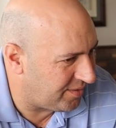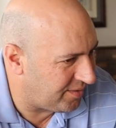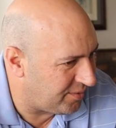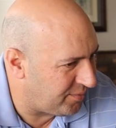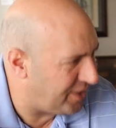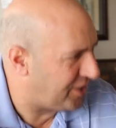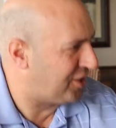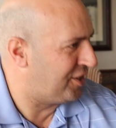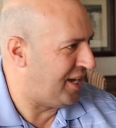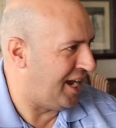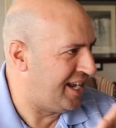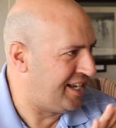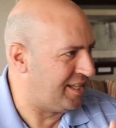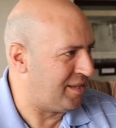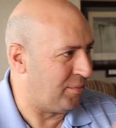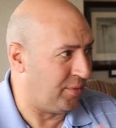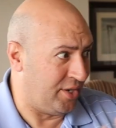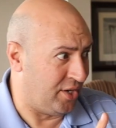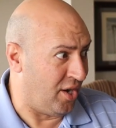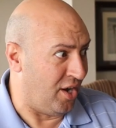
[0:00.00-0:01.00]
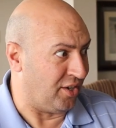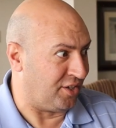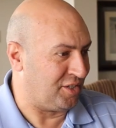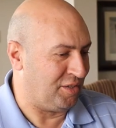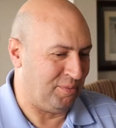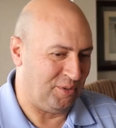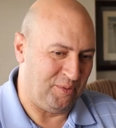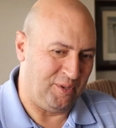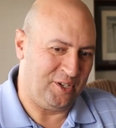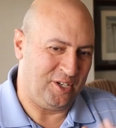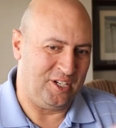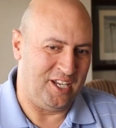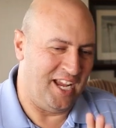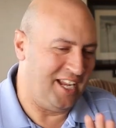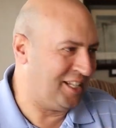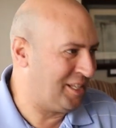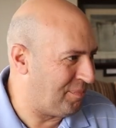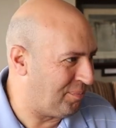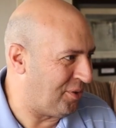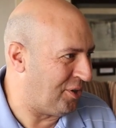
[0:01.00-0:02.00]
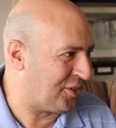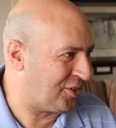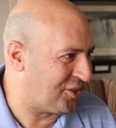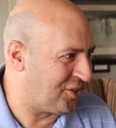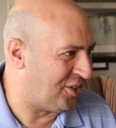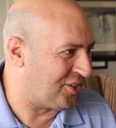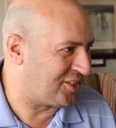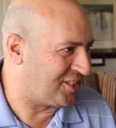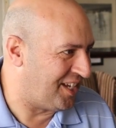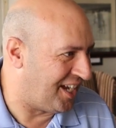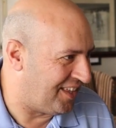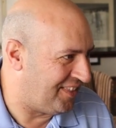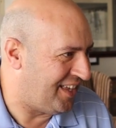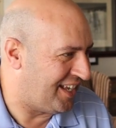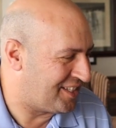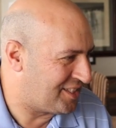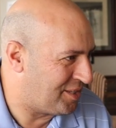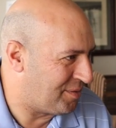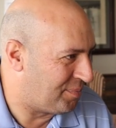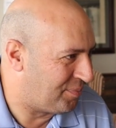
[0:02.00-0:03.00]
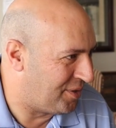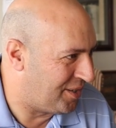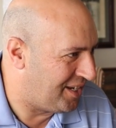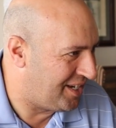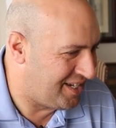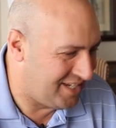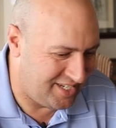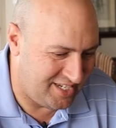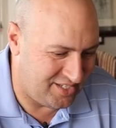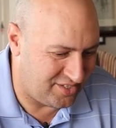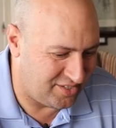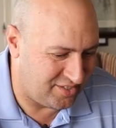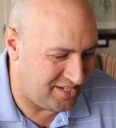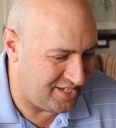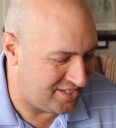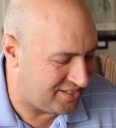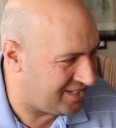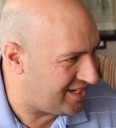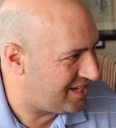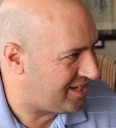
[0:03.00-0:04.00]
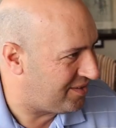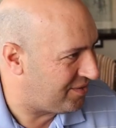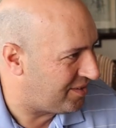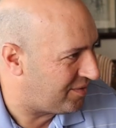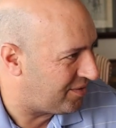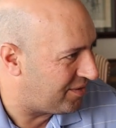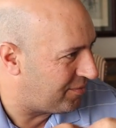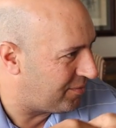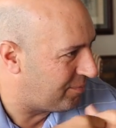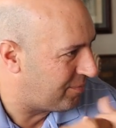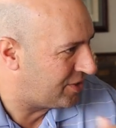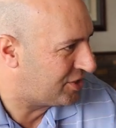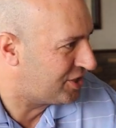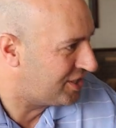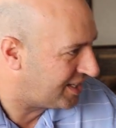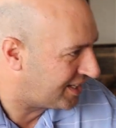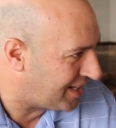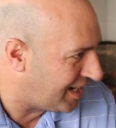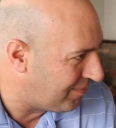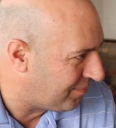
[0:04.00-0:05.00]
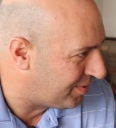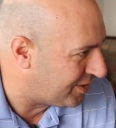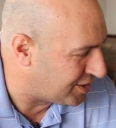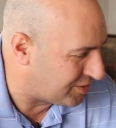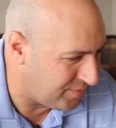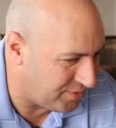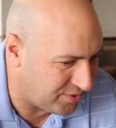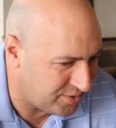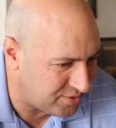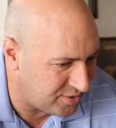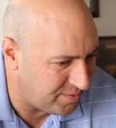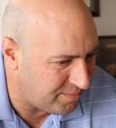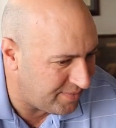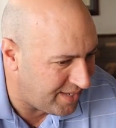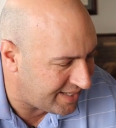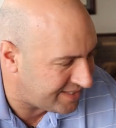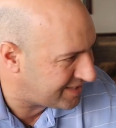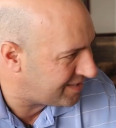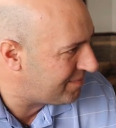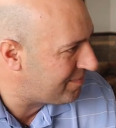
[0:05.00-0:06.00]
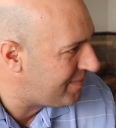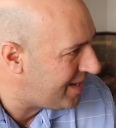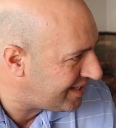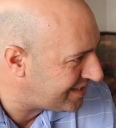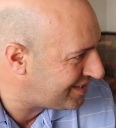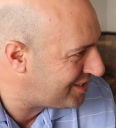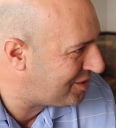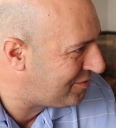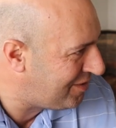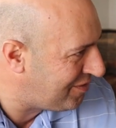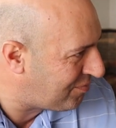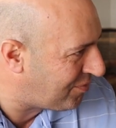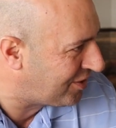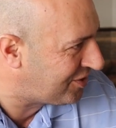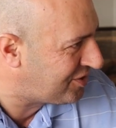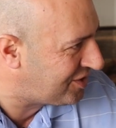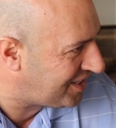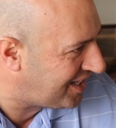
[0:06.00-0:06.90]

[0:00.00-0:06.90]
we could end the, we're not, but we could end the podcast now. And that's the, the he's, he's, he, mission accomplished, because the, that's the message we want